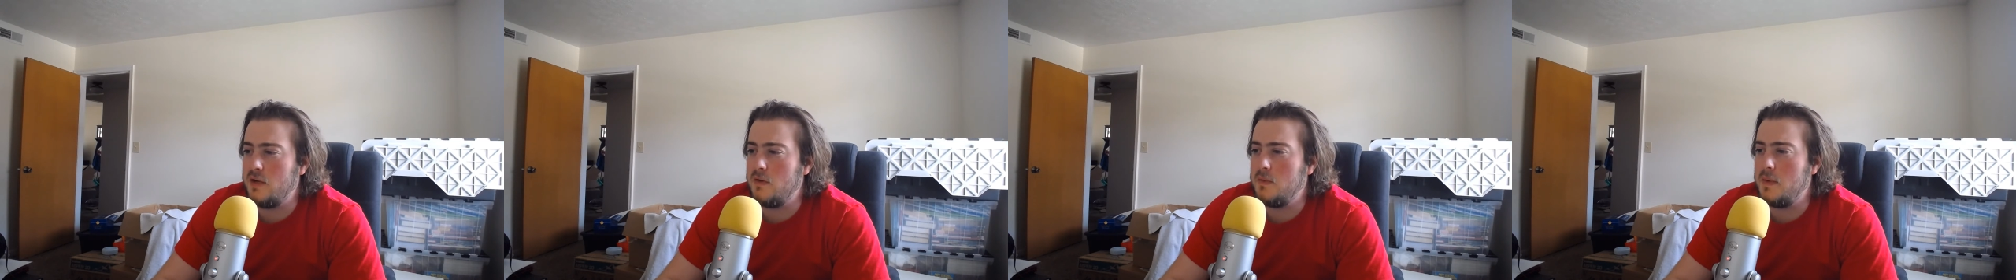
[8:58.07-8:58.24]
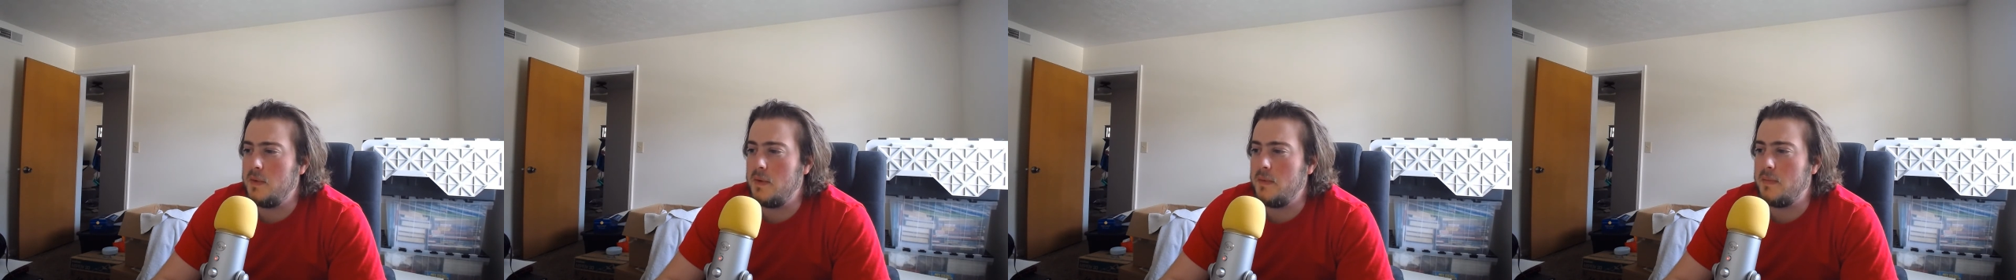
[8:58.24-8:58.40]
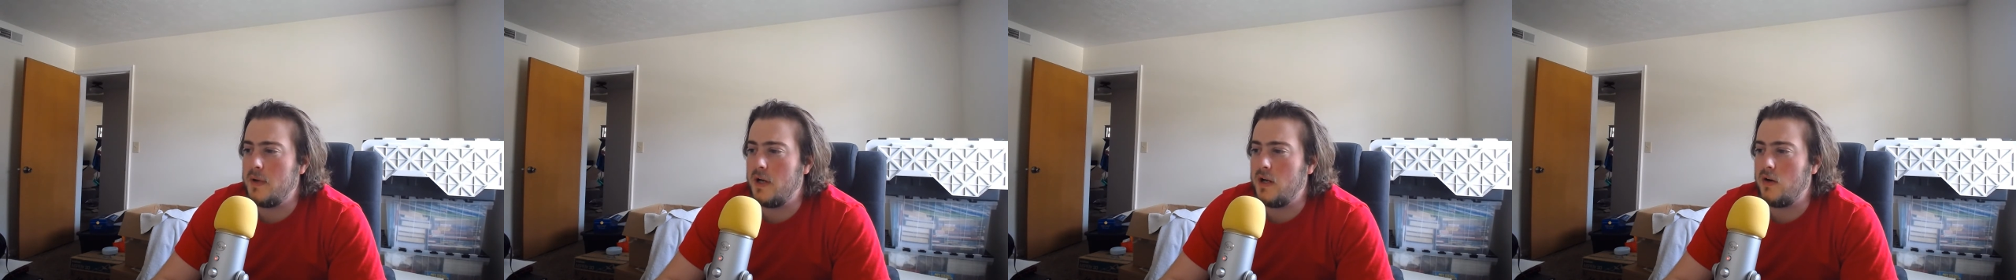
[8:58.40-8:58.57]
would
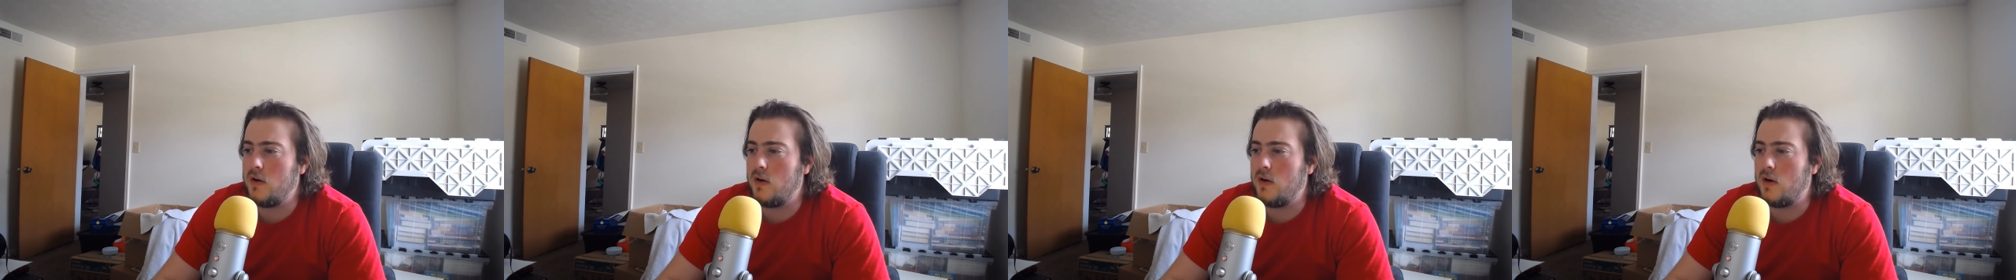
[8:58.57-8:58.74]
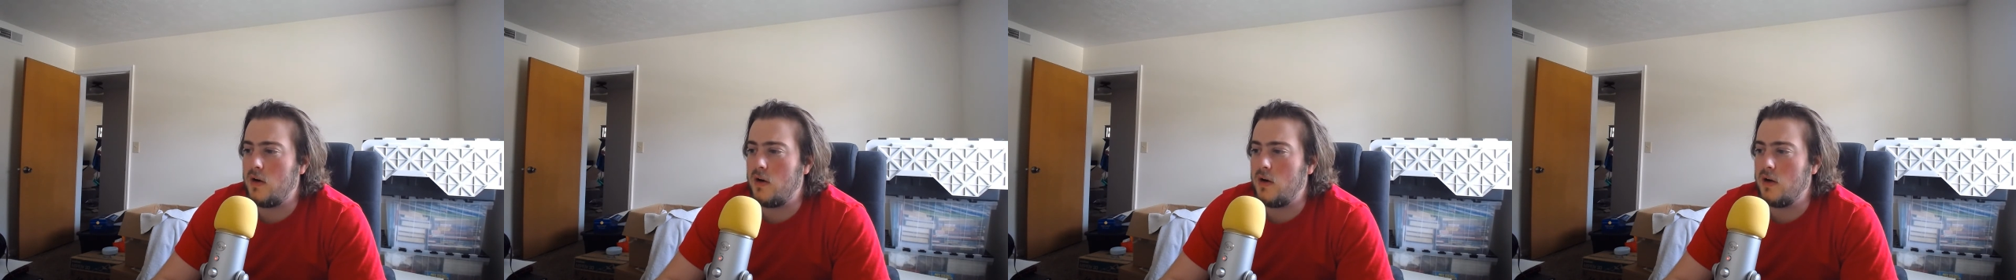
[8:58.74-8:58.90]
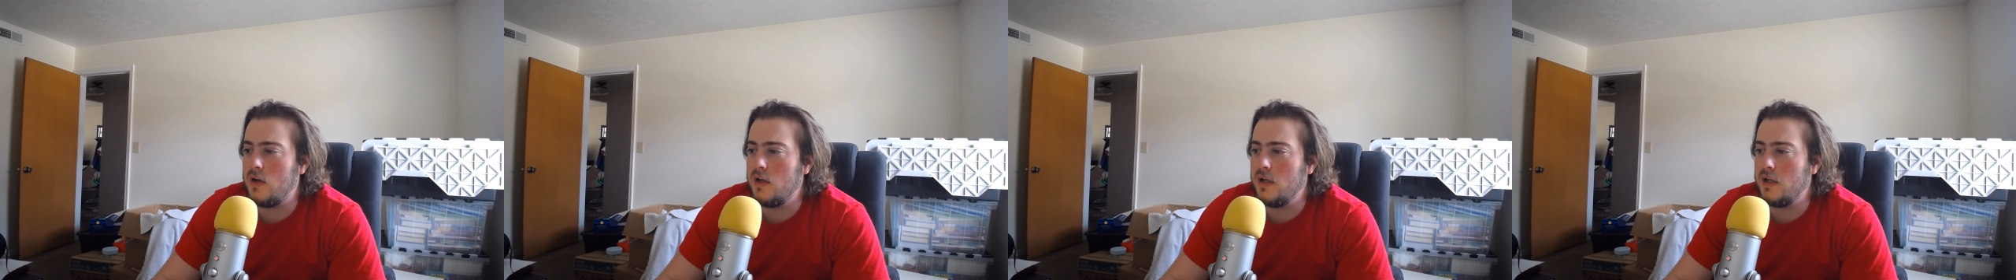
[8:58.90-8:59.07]
be better
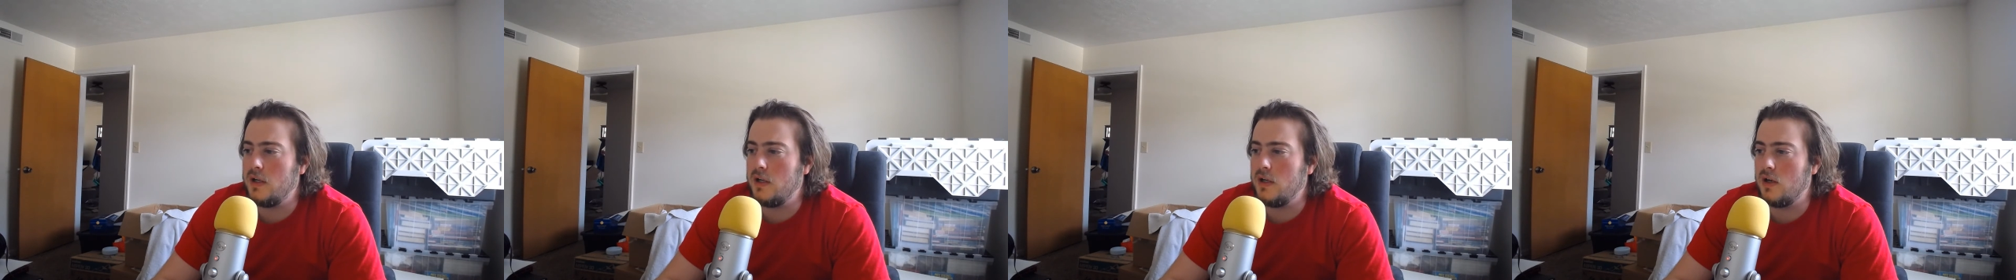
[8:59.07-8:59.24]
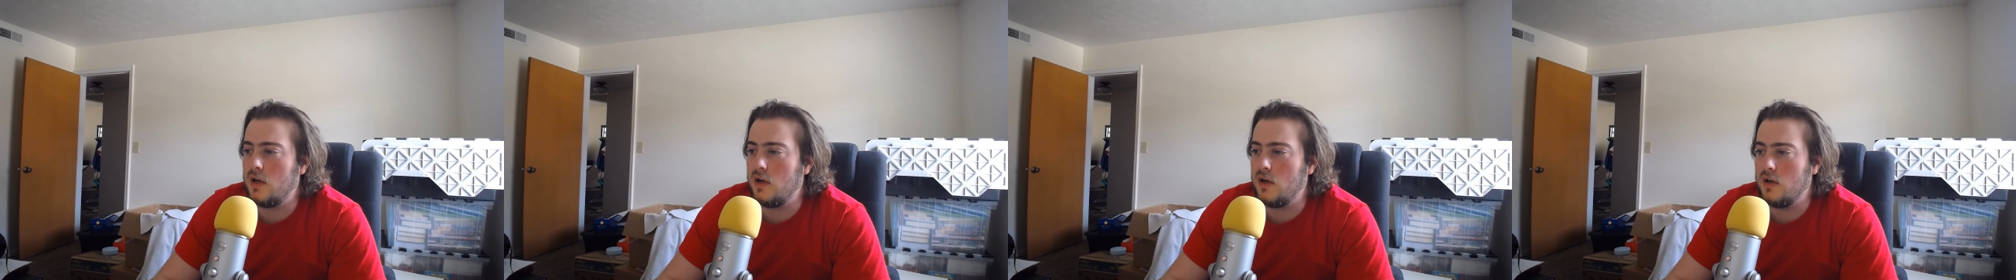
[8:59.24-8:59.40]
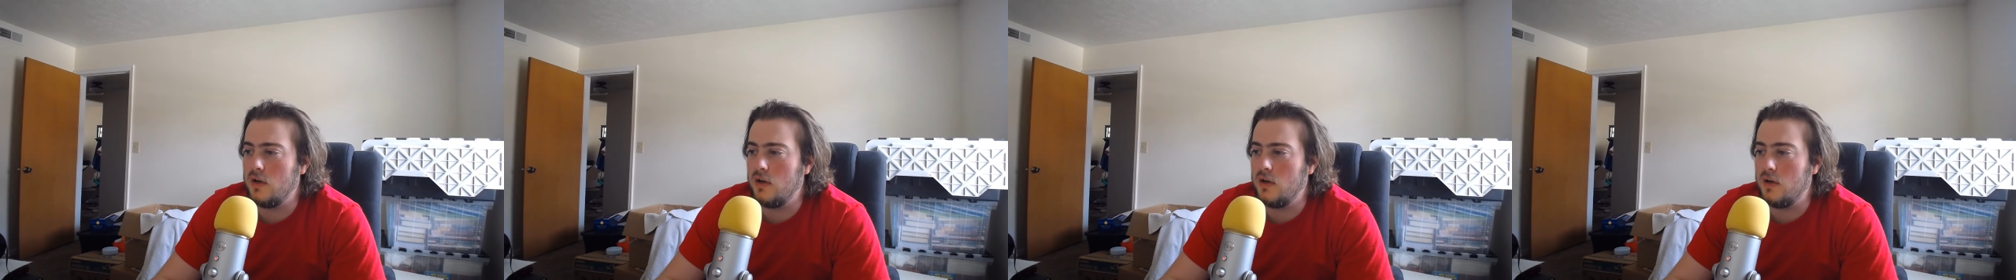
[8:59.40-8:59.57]
on,
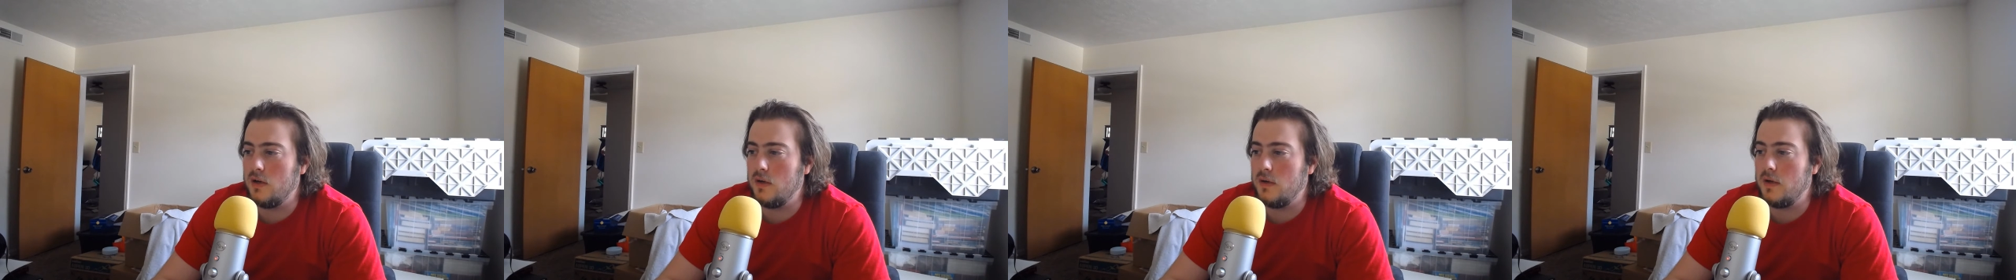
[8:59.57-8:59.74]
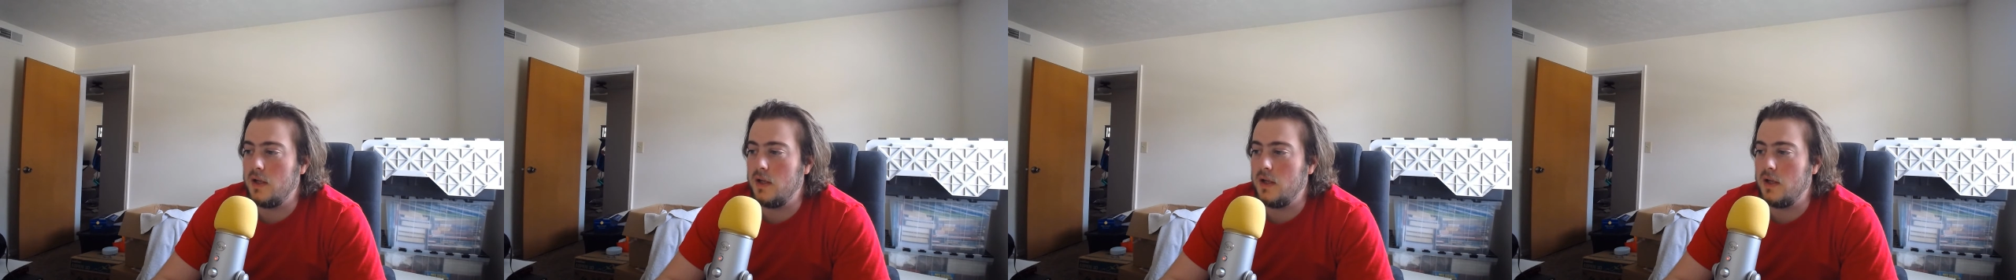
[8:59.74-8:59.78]
or